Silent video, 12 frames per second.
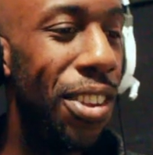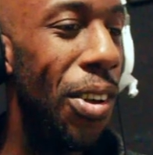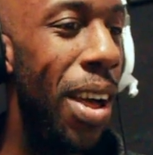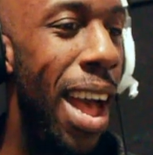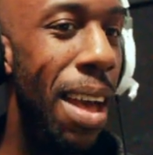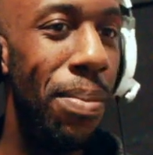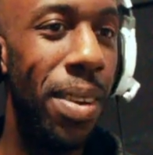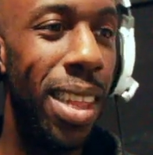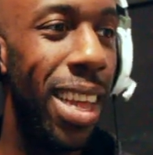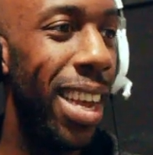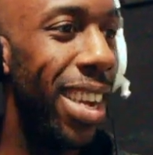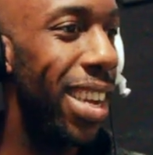so happy,
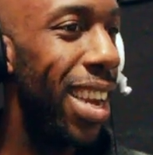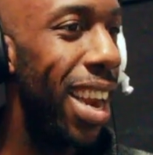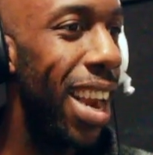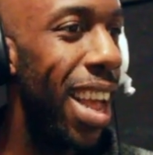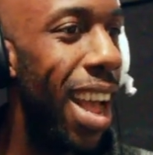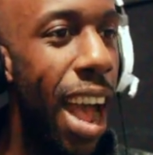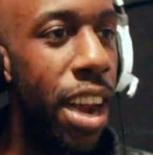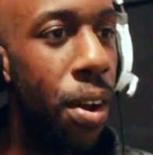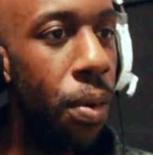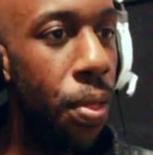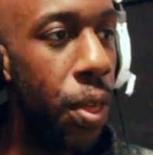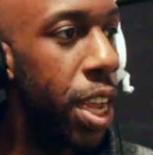like, I
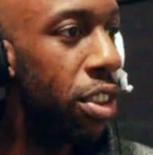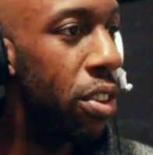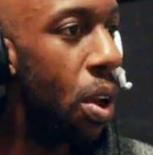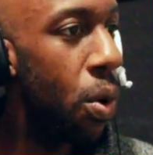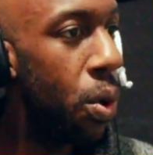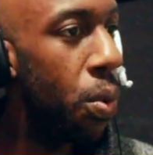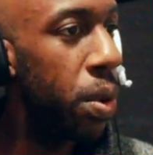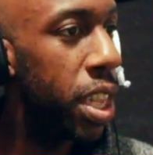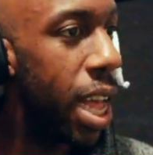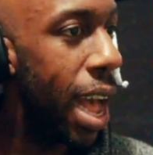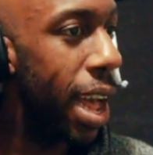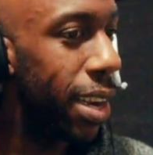don't think so. Who is
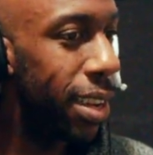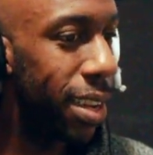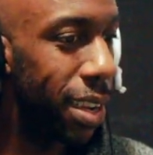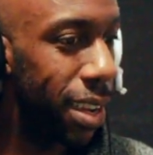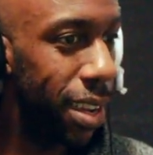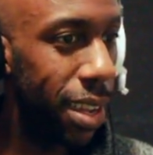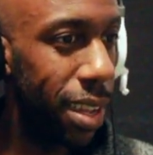that?